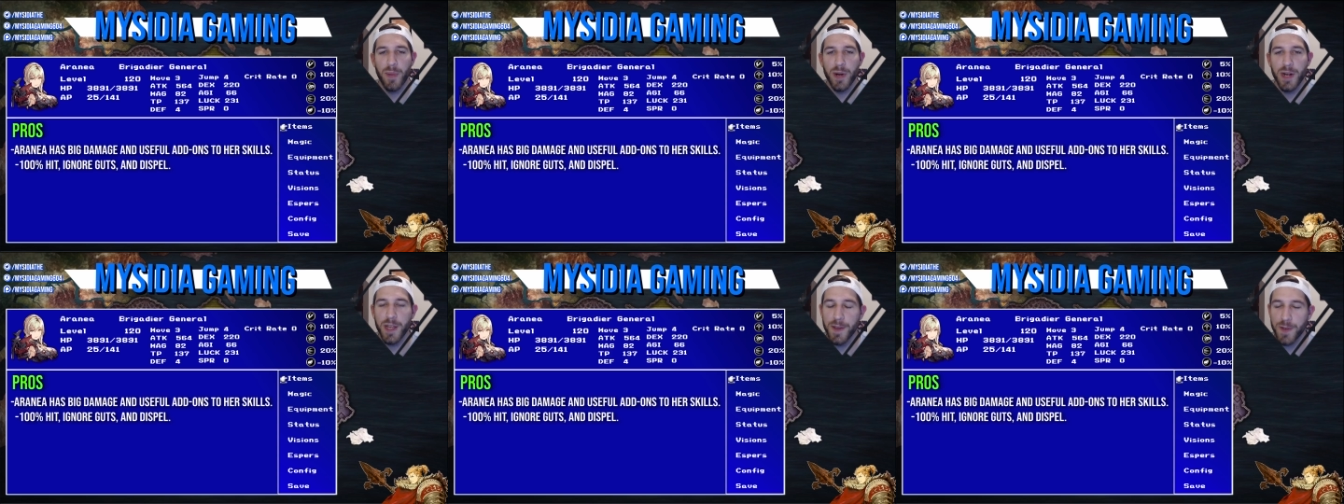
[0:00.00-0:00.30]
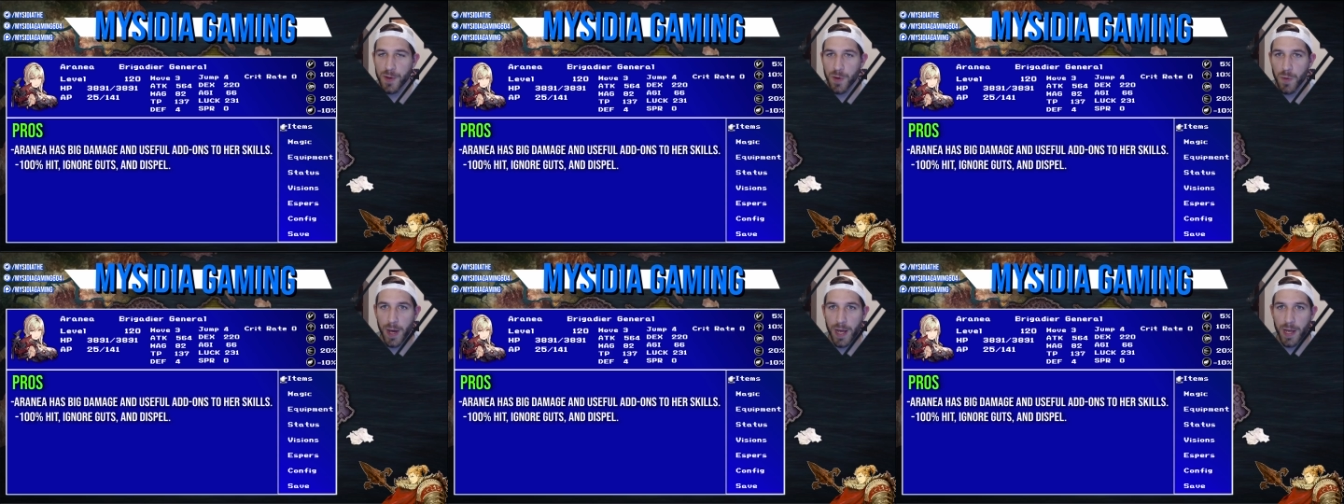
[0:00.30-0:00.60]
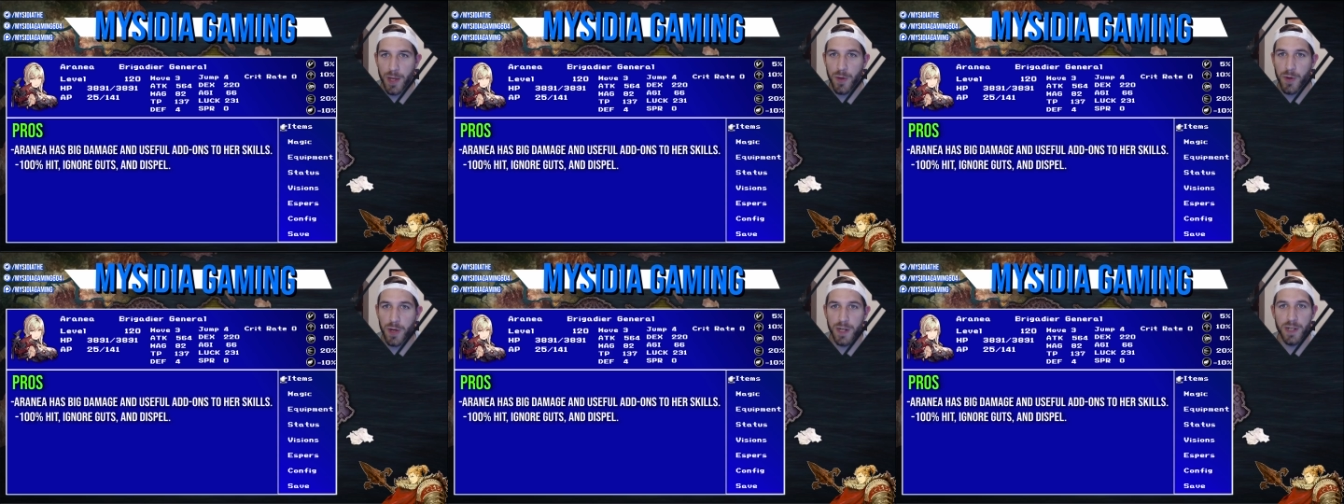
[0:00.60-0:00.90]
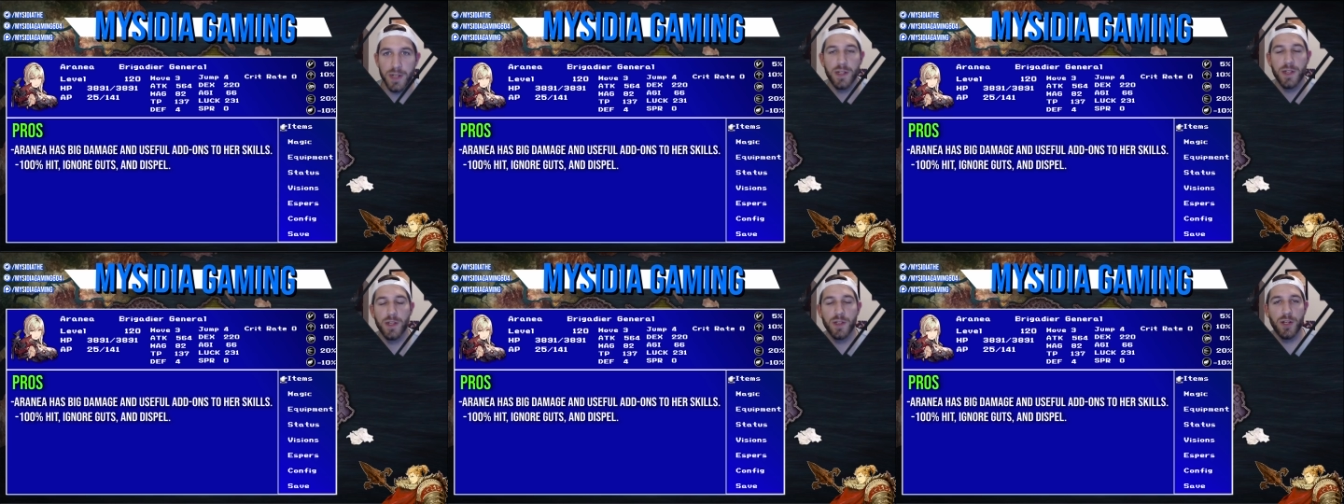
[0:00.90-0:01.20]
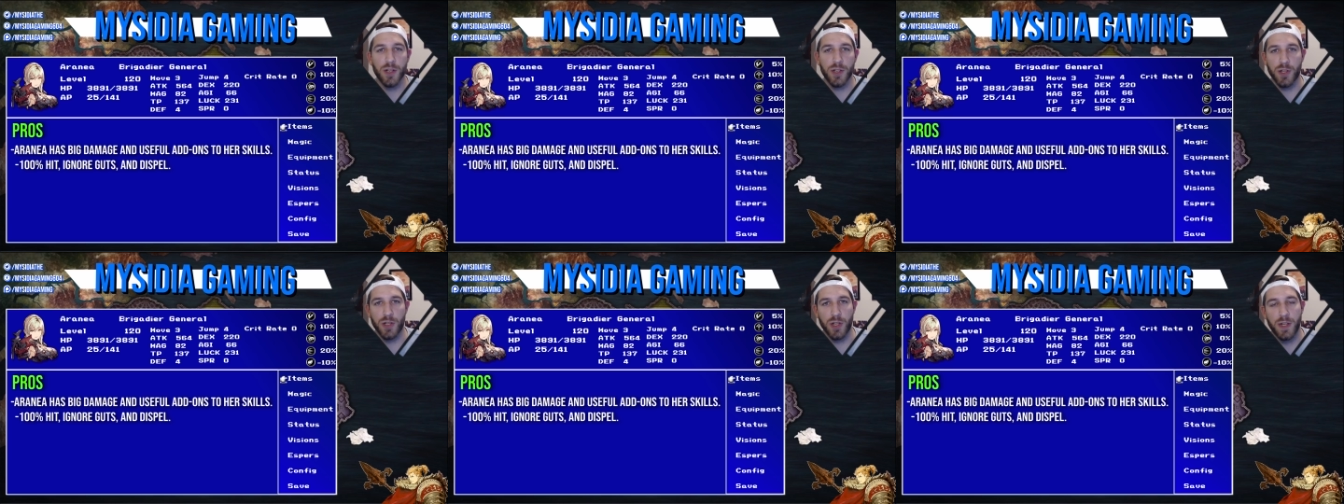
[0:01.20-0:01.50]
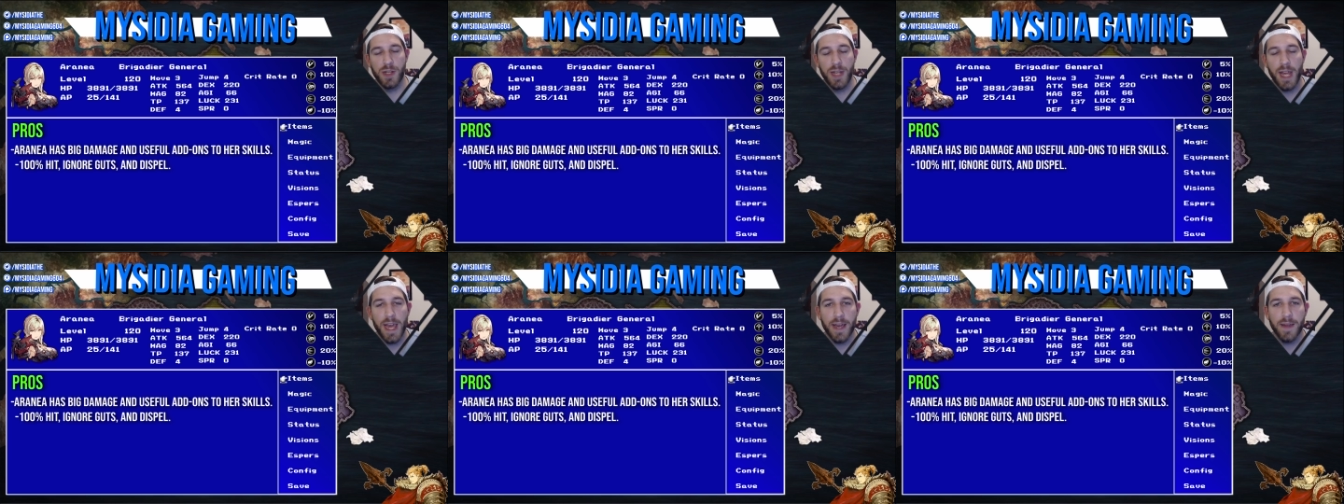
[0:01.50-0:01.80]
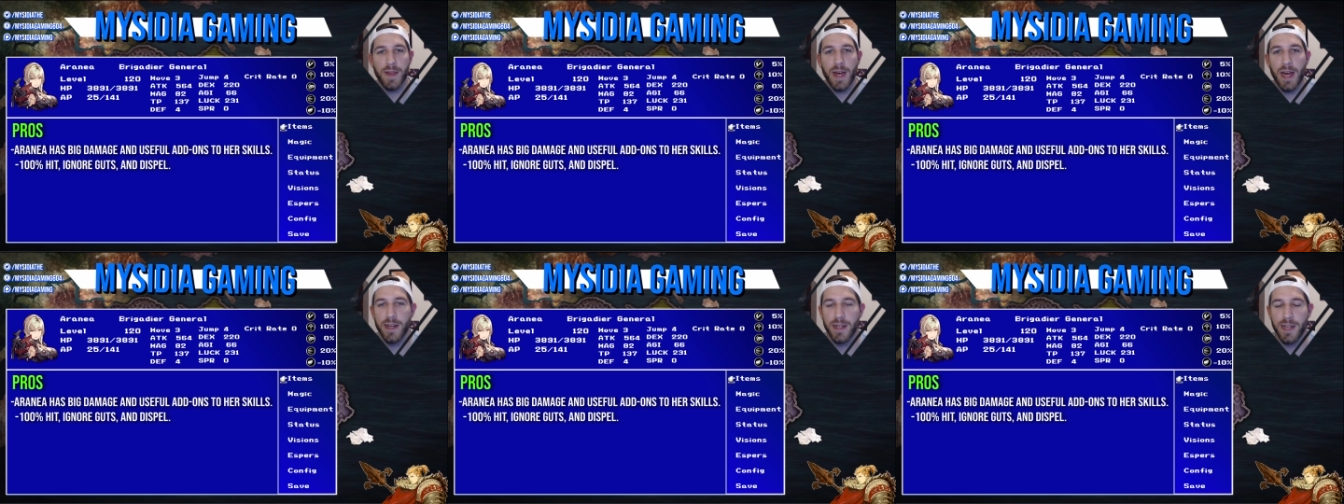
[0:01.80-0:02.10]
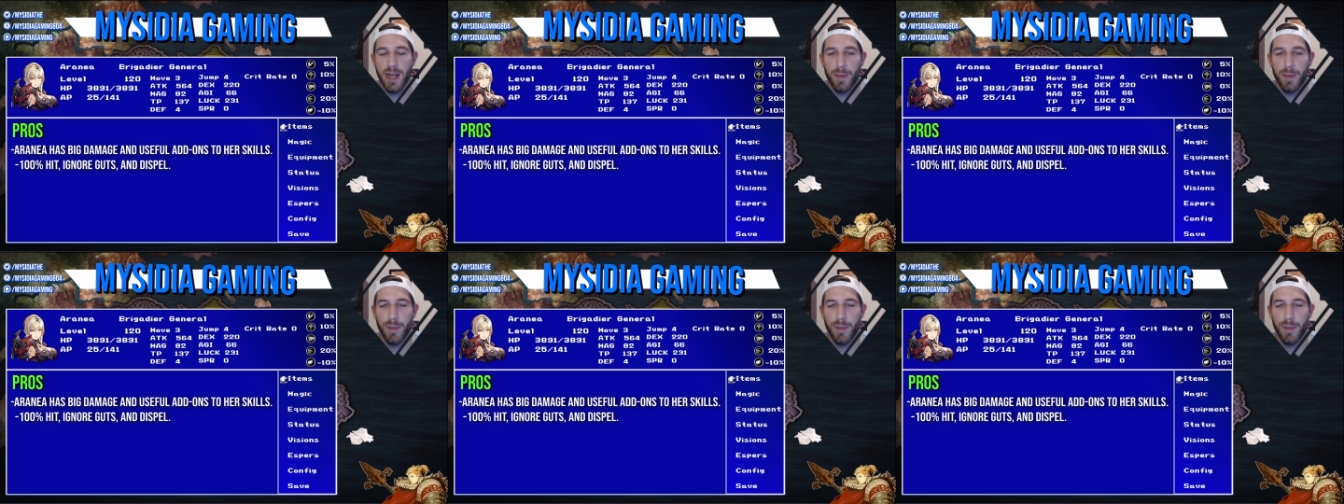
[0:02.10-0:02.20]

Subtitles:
but either way, you can just take that